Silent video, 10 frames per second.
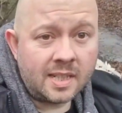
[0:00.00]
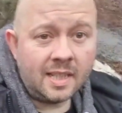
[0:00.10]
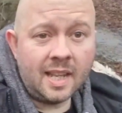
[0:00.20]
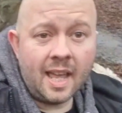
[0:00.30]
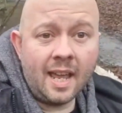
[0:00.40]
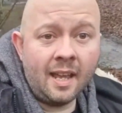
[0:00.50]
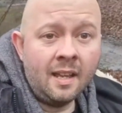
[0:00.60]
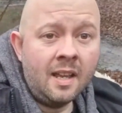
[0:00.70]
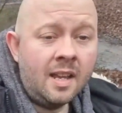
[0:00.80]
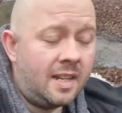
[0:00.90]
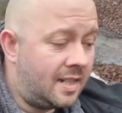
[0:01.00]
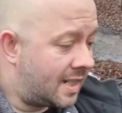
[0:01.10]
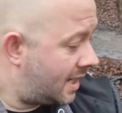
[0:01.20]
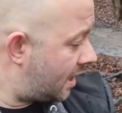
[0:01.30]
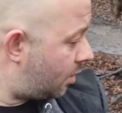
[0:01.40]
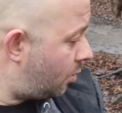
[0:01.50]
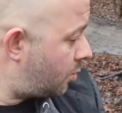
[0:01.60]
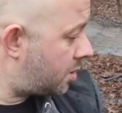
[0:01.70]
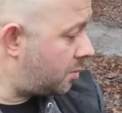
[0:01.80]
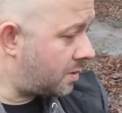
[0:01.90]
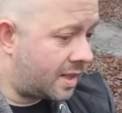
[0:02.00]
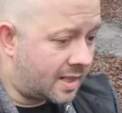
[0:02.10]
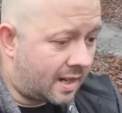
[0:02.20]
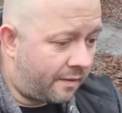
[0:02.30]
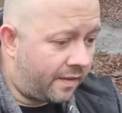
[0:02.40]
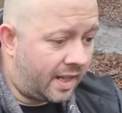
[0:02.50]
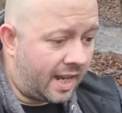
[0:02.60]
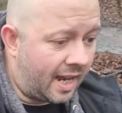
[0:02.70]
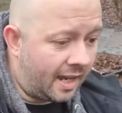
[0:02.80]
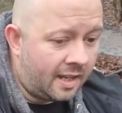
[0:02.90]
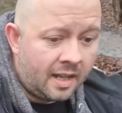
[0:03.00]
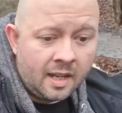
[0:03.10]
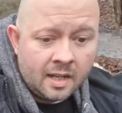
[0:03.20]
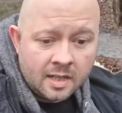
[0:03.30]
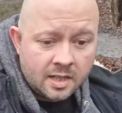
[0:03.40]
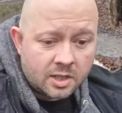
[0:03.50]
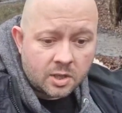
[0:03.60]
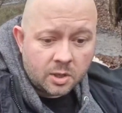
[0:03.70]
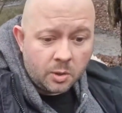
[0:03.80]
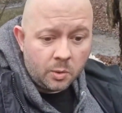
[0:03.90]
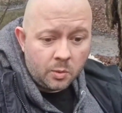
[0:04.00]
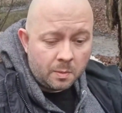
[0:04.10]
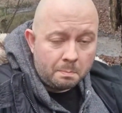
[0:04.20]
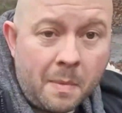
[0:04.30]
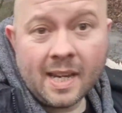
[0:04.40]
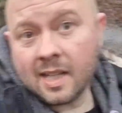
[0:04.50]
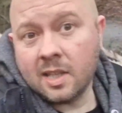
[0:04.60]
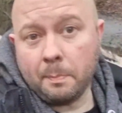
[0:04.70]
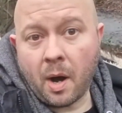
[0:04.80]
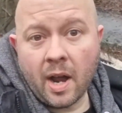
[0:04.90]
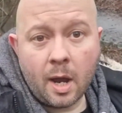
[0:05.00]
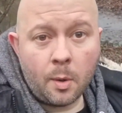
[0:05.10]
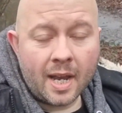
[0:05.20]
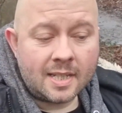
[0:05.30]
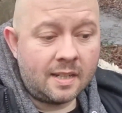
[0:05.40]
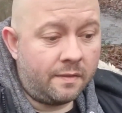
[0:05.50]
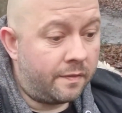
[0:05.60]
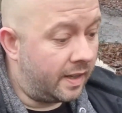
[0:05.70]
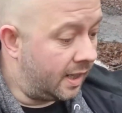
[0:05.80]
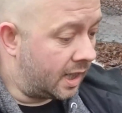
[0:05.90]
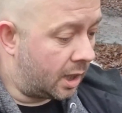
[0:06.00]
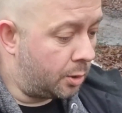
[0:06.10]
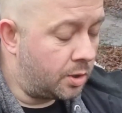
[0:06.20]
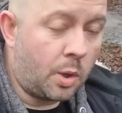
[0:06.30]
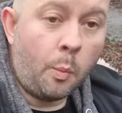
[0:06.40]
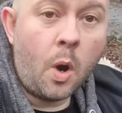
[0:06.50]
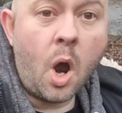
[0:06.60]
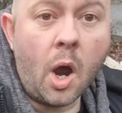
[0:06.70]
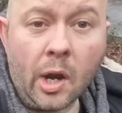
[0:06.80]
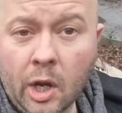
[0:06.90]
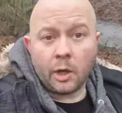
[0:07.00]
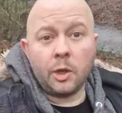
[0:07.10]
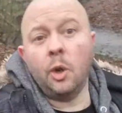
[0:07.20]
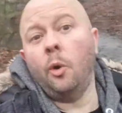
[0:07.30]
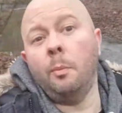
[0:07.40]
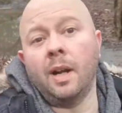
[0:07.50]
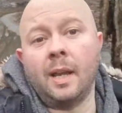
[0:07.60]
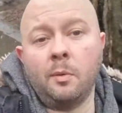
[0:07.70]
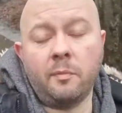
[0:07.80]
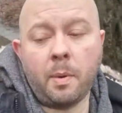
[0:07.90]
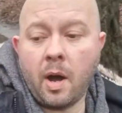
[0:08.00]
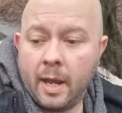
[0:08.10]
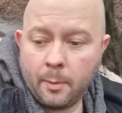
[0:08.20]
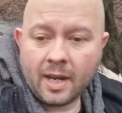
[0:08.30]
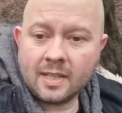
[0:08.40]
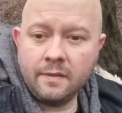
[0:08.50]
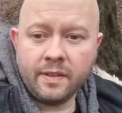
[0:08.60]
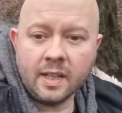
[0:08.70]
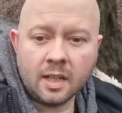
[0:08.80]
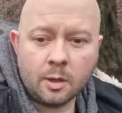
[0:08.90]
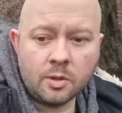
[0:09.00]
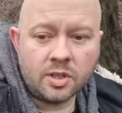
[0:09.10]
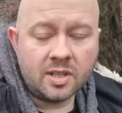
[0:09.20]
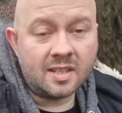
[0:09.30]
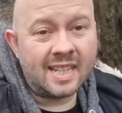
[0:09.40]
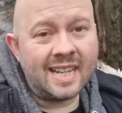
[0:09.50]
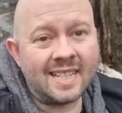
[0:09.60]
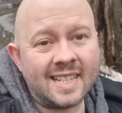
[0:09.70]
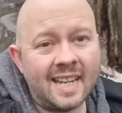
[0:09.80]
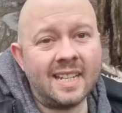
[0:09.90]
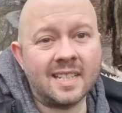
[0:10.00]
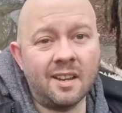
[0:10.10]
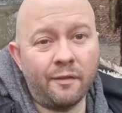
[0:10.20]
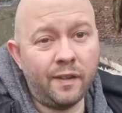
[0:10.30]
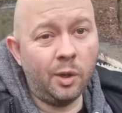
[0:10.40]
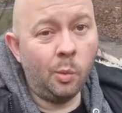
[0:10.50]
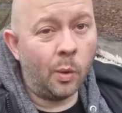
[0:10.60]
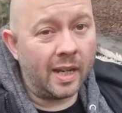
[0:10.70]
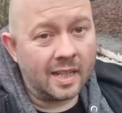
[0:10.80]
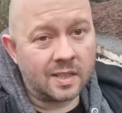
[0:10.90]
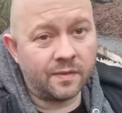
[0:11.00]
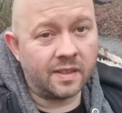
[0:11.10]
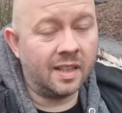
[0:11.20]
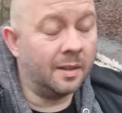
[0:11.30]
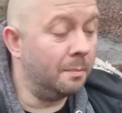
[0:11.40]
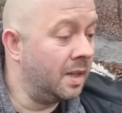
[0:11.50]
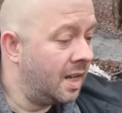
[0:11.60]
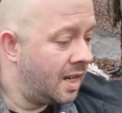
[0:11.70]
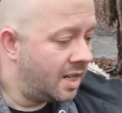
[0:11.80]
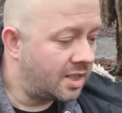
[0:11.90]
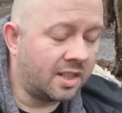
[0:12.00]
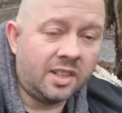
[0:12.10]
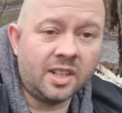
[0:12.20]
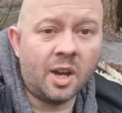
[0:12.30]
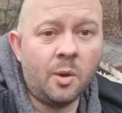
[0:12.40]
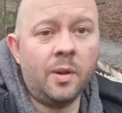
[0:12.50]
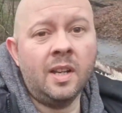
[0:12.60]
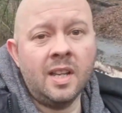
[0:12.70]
in there, you stick all sorts of stuff in there to make the bioactive enclosure work. And normally with bioactive enclosures, it takes a few weeks for them to, you know,